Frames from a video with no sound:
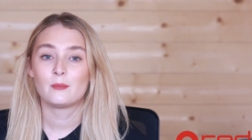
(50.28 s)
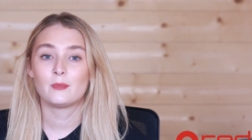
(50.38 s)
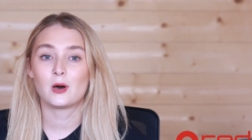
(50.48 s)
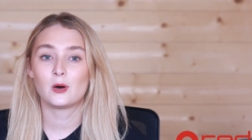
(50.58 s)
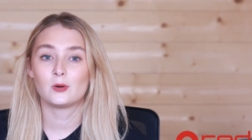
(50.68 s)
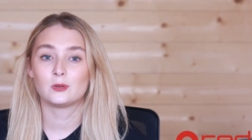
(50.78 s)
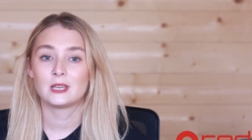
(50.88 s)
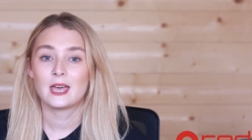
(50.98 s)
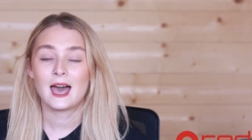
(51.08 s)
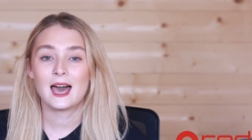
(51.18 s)

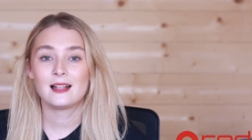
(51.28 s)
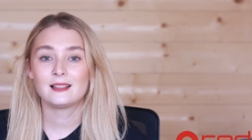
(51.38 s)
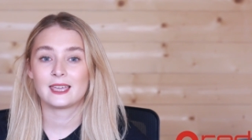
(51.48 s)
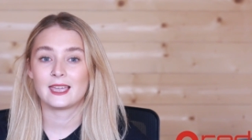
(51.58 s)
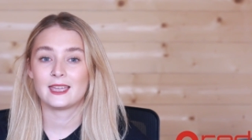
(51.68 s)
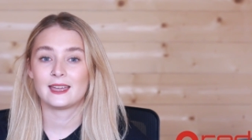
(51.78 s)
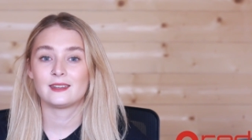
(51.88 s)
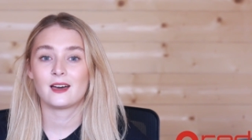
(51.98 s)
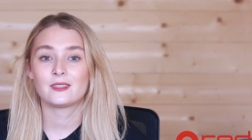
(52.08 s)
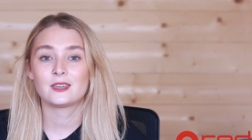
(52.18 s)
mould, algae
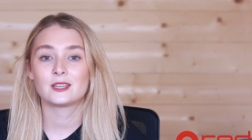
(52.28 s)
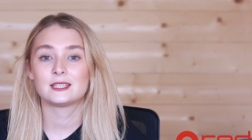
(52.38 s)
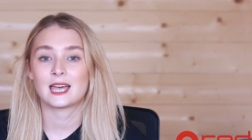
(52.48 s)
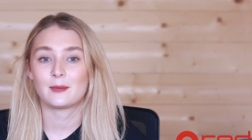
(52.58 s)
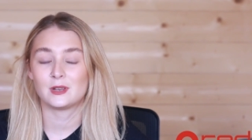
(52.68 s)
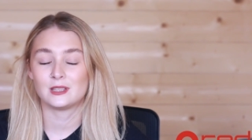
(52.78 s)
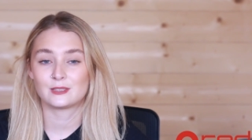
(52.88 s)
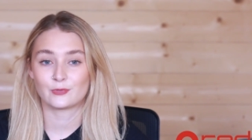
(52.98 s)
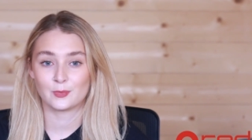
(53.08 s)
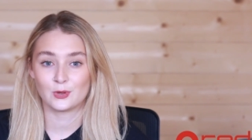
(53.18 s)
and other
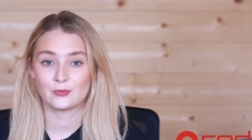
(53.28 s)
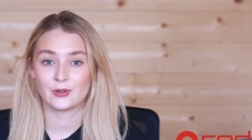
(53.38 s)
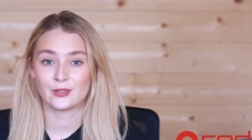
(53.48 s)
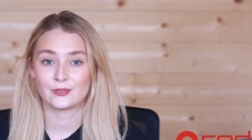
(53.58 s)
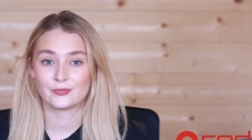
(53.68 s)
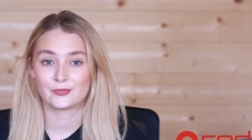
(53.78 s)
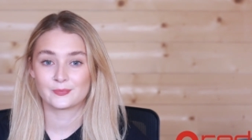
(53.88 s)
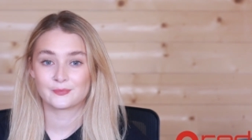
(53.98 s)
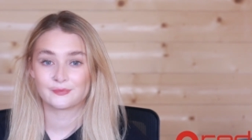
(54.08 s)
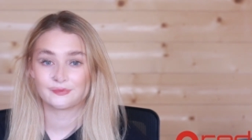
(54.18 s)
contaminants from your roof.
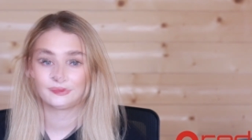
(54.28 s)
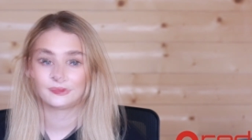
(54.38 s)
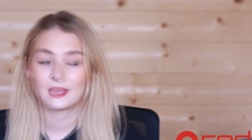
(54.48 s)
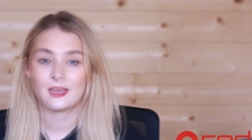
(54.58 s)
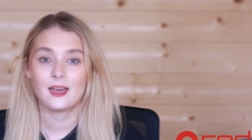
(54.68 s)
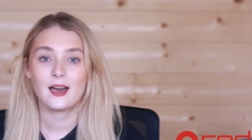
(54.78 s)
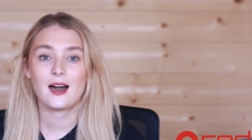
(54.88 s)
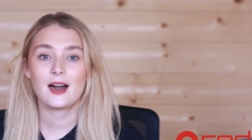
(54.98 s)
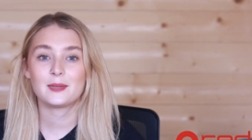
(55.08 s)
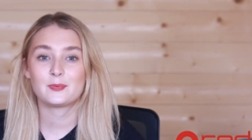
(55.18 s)

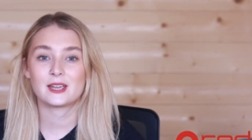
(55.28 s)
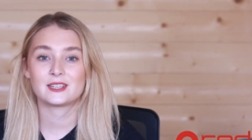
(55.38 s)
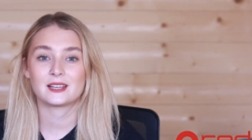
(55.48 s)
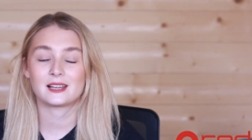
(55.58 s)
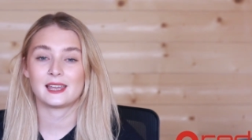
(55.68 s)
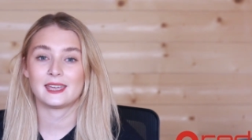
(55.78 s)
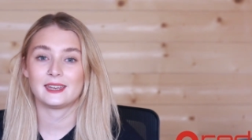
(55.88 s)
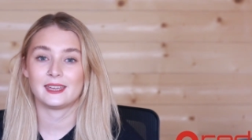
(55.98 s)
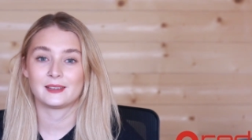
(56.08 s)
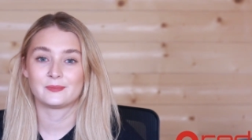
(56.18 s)
High pressure
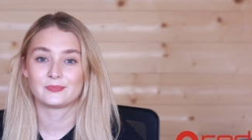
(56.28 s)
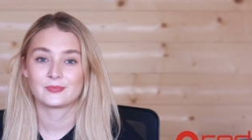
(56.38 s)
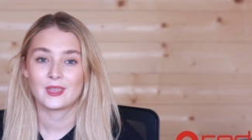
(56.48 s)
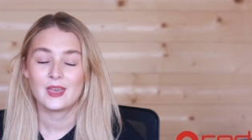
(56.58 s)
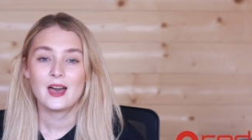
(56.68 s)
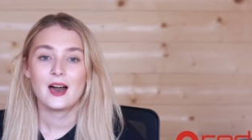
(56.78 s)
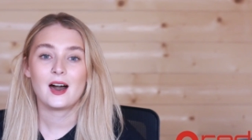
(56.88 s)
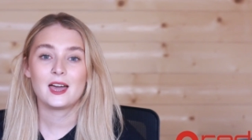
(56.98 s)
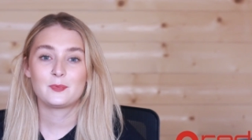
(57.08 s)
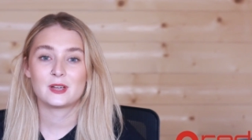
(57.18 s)
cleaning.
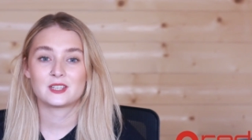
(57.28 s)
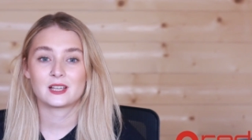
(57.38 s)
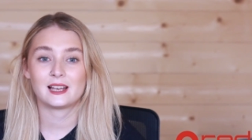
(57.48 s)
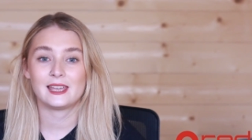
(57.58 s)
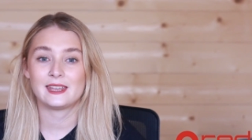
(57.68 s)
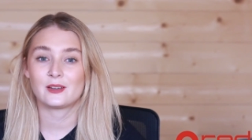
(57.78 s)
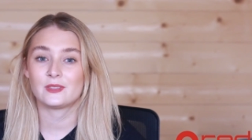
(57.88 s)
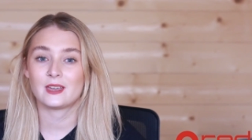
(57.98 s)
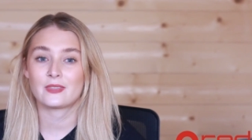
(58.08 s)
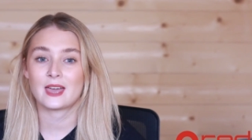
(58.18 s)
High pressure cleaning,
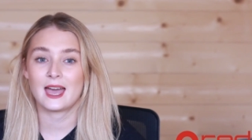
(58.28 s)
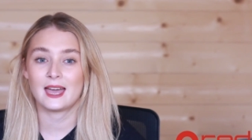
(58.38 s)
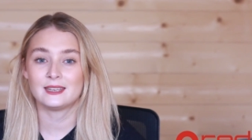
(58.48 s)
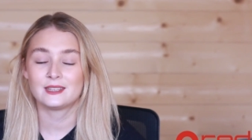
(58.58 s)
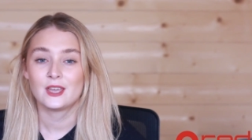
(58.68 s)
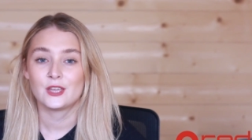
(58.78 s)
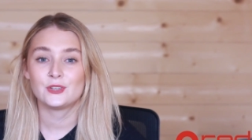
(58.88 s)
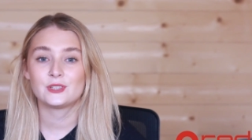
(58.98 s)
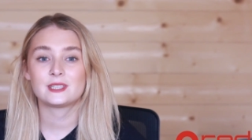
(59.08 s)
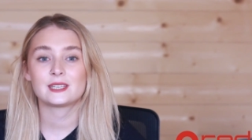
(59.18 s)
on the other hand,
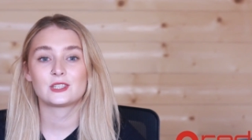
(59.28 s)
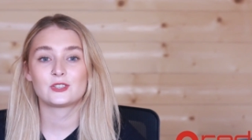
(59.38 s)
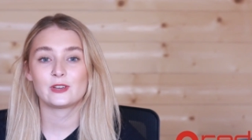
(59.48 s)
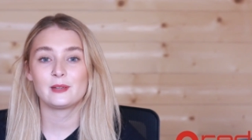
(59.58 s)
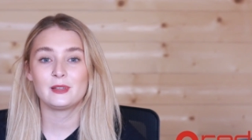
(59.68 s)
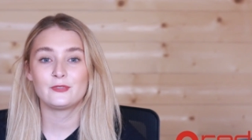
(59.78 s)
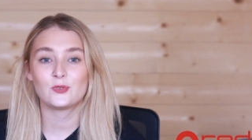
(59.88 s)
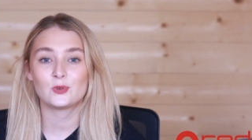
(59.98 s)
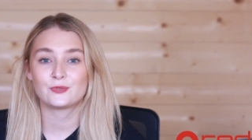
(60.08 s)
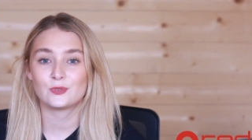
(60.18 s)
uses extremely
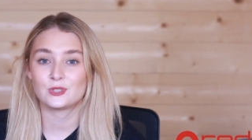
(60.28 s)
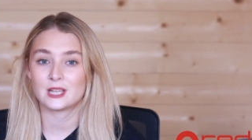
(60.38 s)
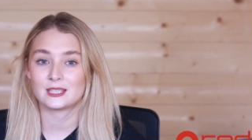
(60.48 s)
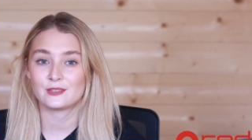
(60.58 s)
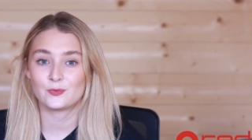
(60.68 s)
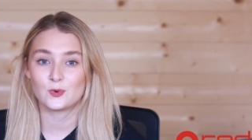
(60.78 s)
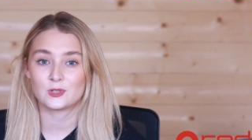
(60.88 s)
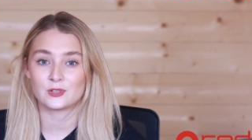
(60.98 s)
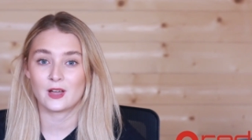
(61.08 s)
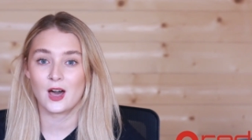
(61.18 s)
forceful jets of
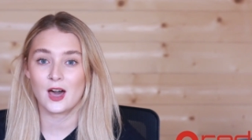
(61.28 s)
water at